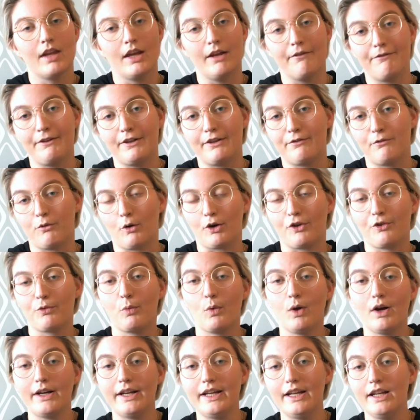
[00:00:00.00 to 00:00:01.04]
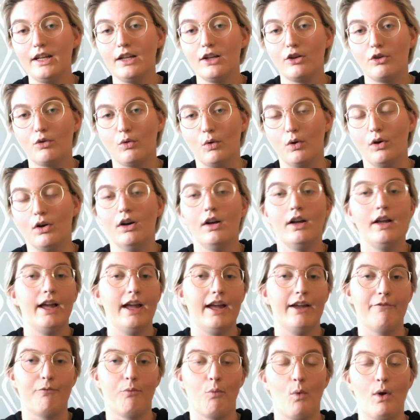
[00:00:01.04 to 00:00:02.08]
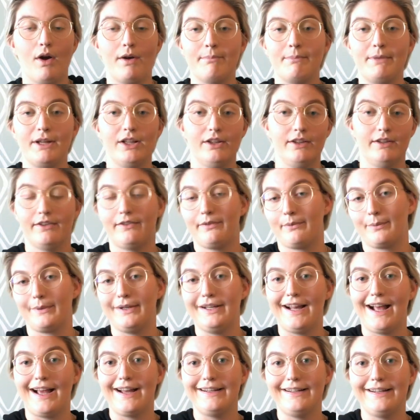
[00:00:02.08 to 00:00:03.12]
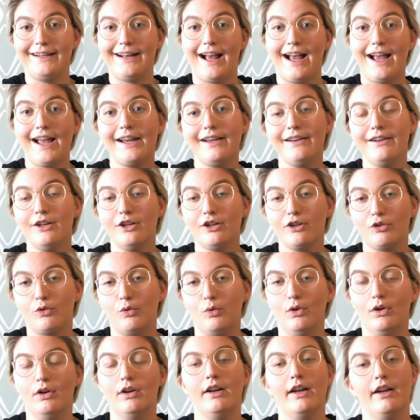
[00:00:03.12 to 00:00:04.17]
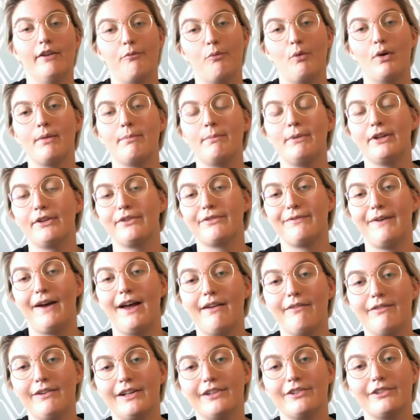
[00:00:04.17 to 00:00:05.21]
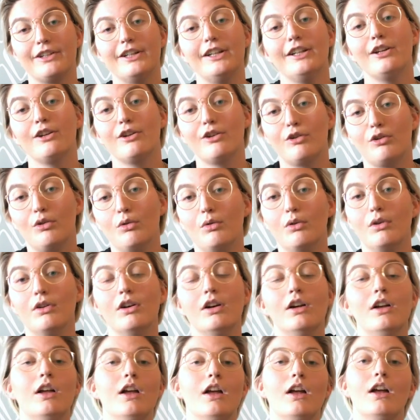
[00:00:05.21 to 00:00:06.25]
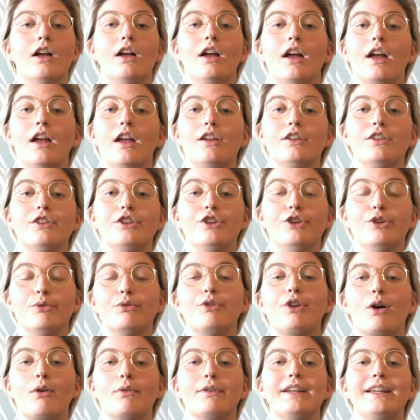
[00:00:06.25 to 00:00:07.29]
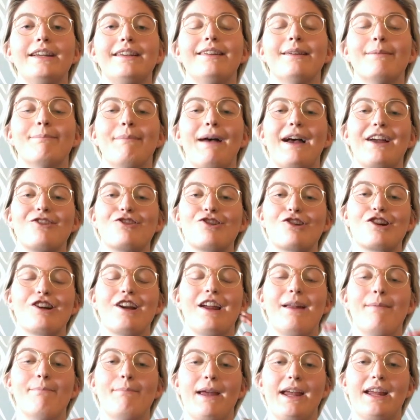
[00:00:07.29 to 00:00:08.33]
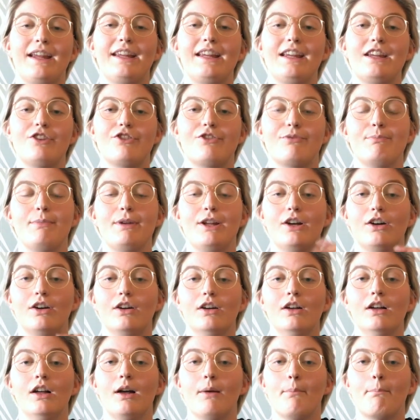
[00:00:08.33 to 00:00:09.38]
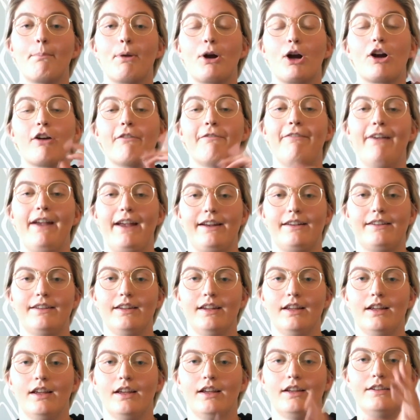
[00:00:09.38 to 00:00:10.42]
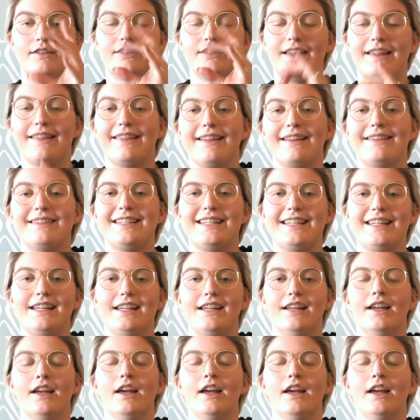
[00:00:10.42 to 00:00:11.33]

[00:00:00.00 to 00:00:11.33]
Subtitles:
If it's 420, cool. If one meal is $3.99, cool. If one meal is 500, cool. You don't need to measure and make each meal perfect to the T.